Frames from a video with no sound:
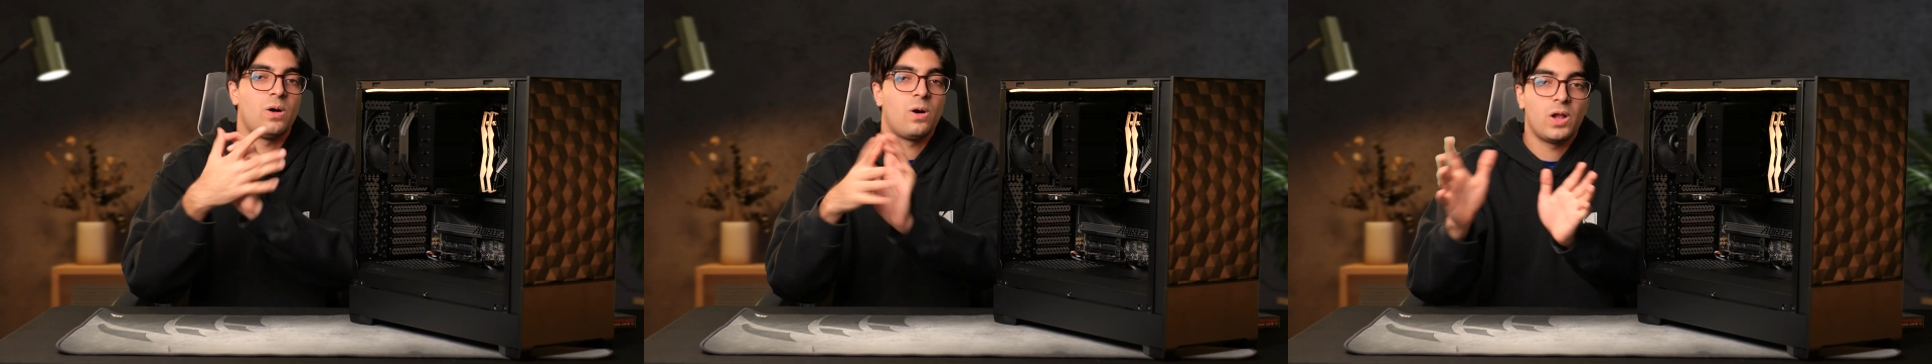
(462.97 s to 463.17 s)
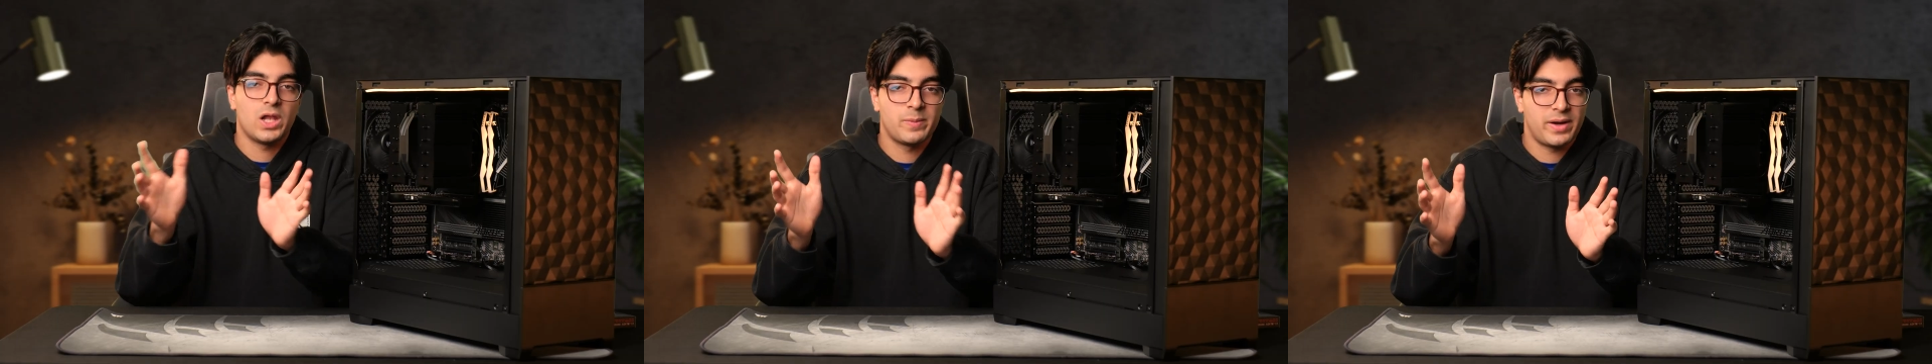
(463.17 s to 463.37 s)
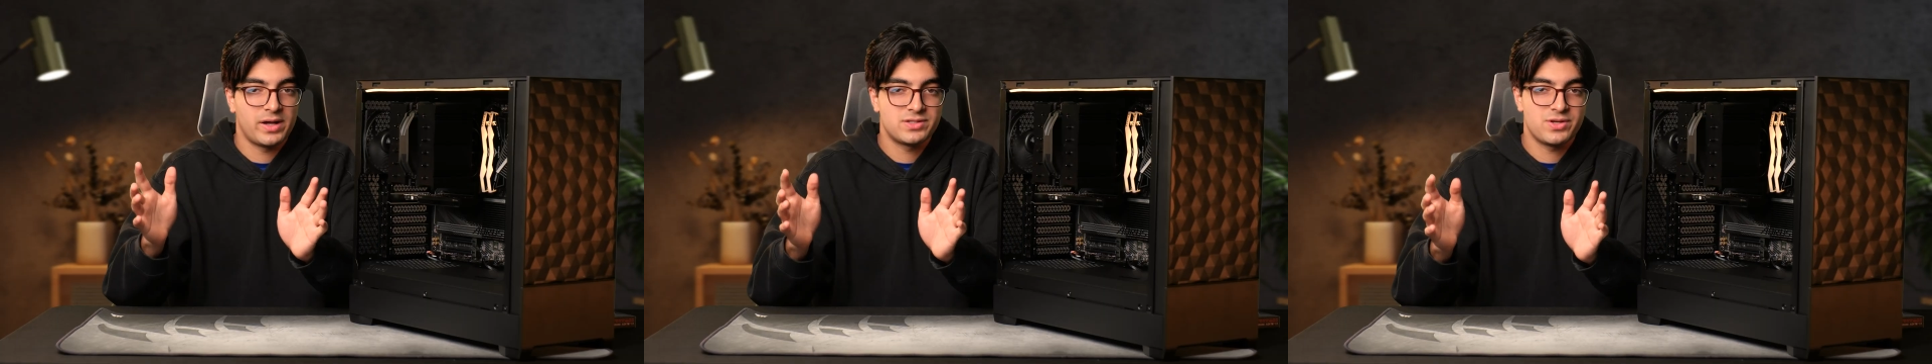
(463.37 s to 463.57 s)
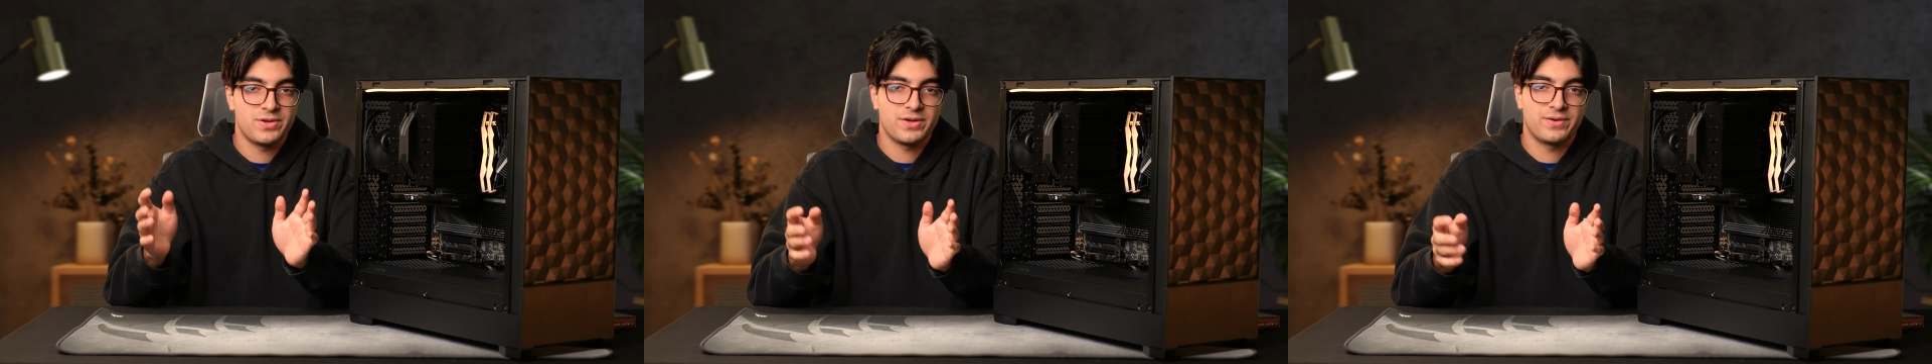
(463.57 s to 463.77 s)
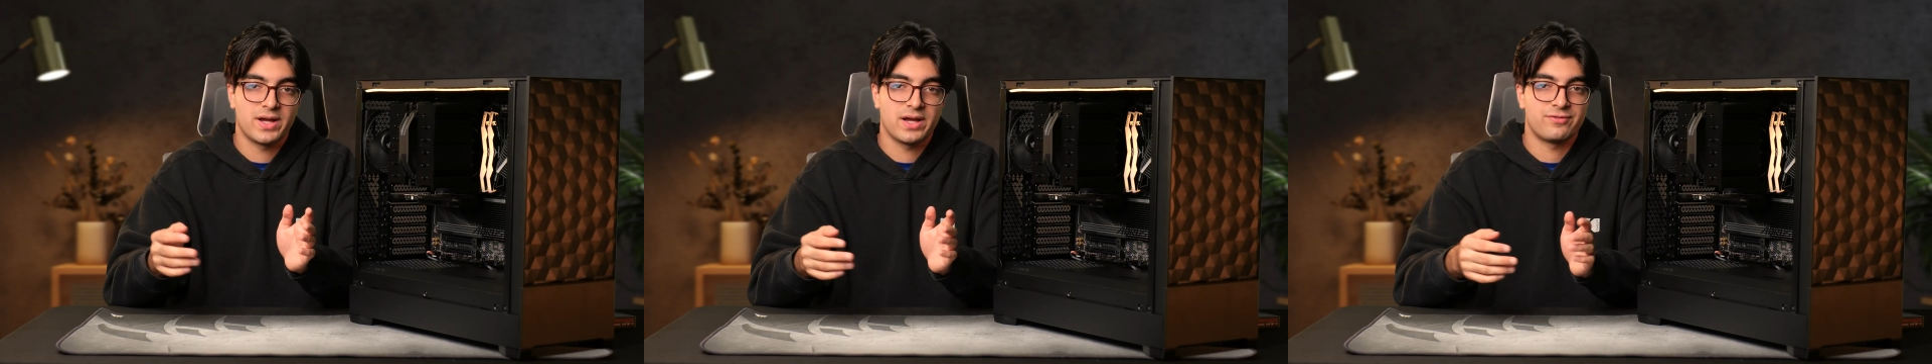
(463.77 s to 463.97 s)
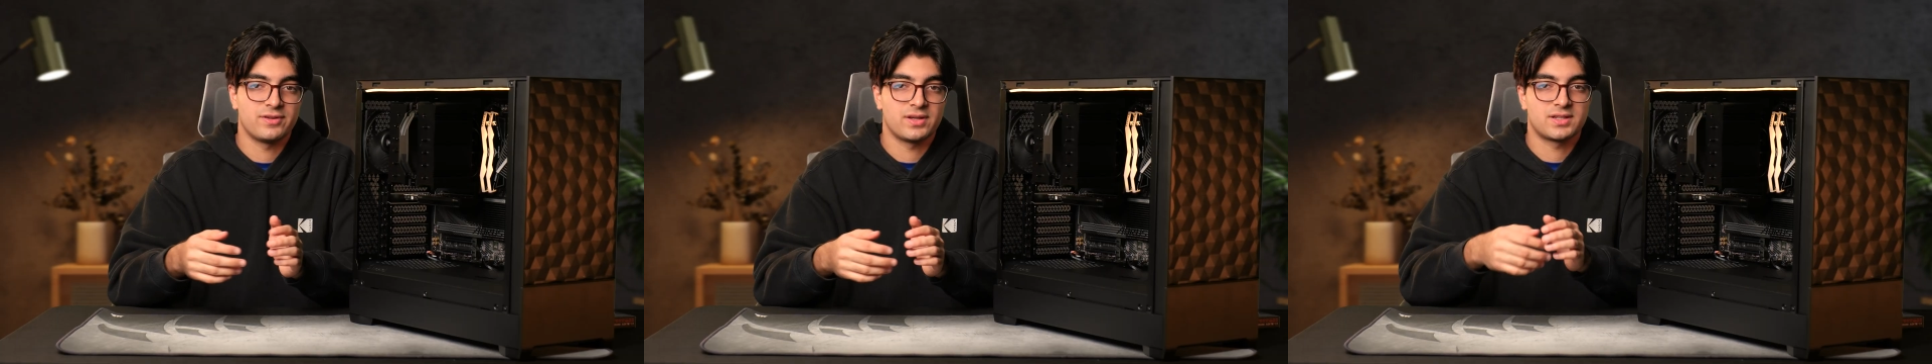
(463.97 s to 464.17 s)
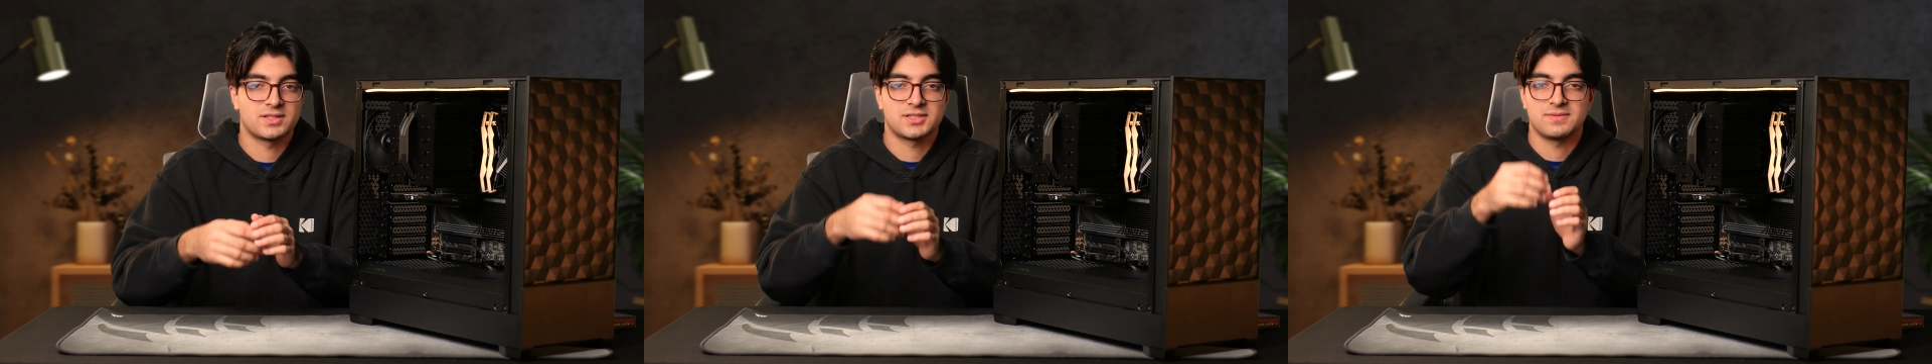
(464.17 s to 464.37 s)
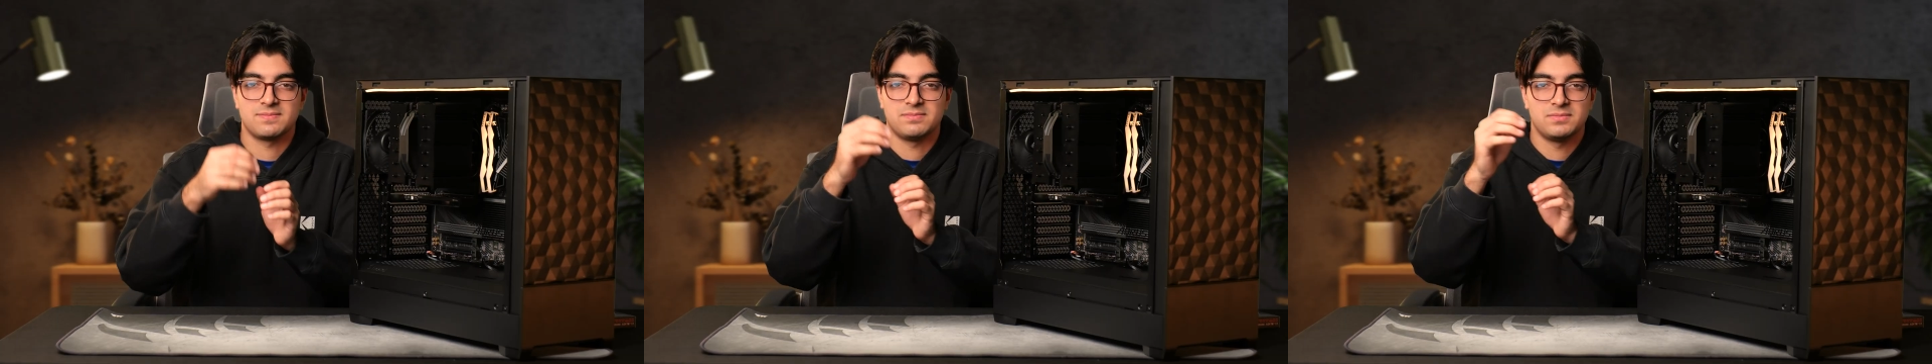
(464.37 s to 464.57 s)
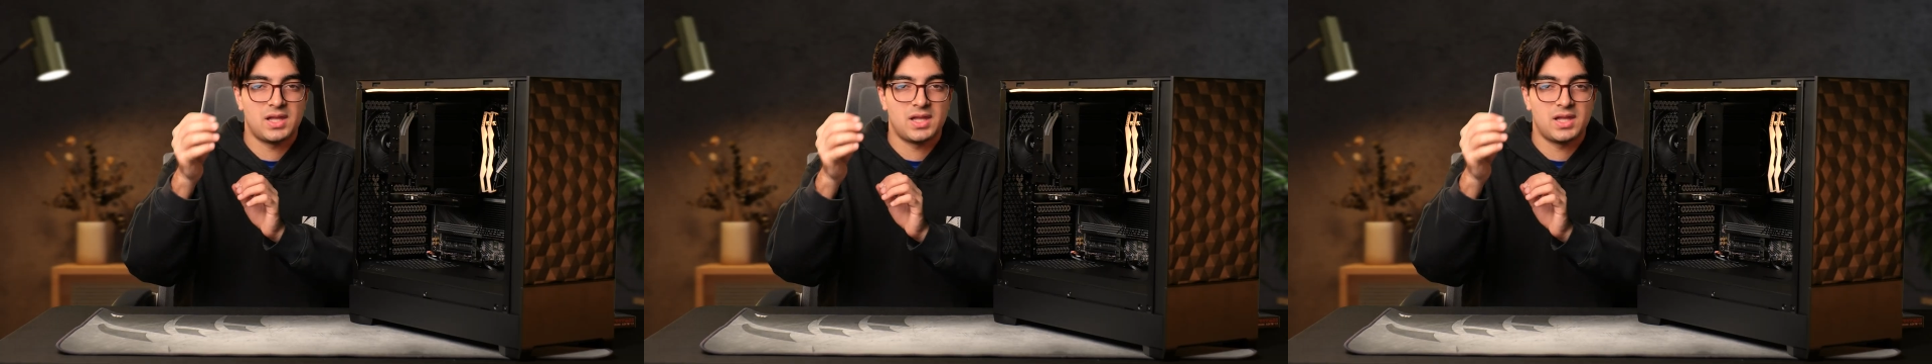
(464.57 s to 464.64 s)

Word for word: all about two D graphics,